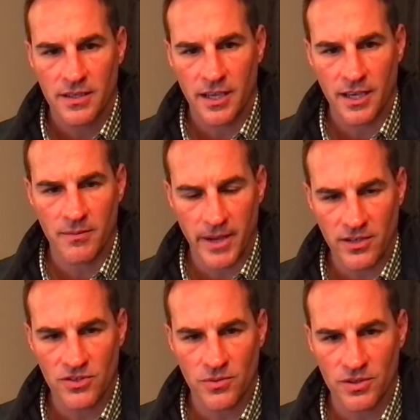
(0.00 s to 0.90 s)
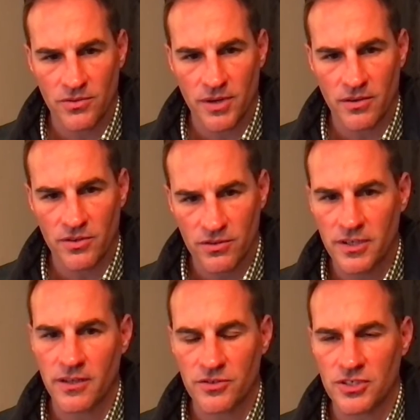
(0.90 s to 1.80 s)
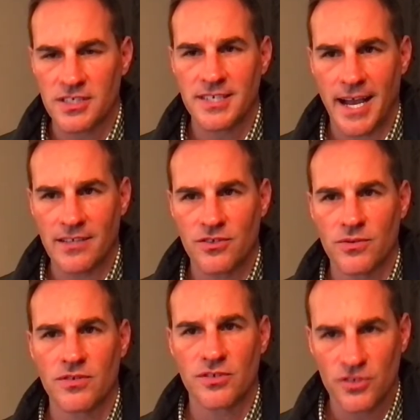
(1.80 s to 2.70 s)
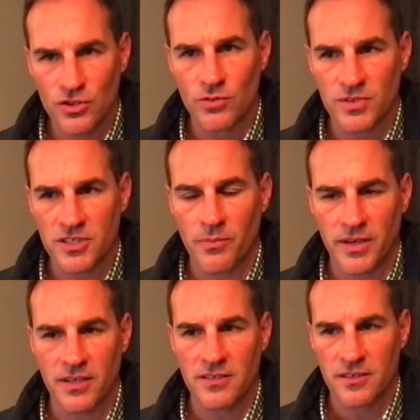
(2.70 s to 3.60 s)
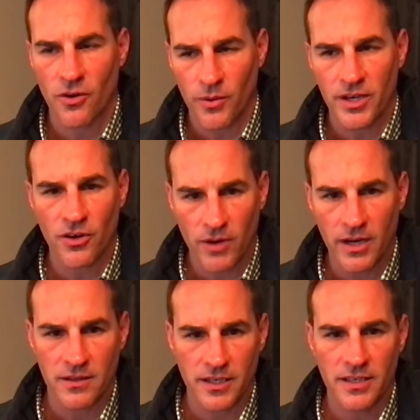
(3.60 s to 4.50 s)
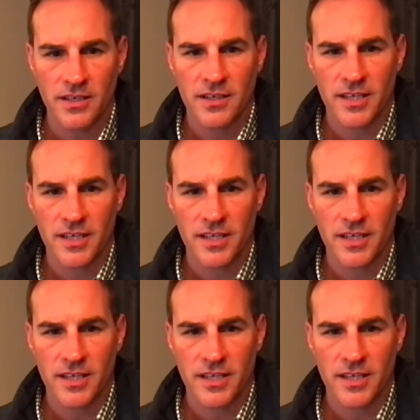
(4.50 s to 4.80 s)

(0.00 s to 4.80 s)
and make sure we're doing our due diligence not to assume something is going correctly.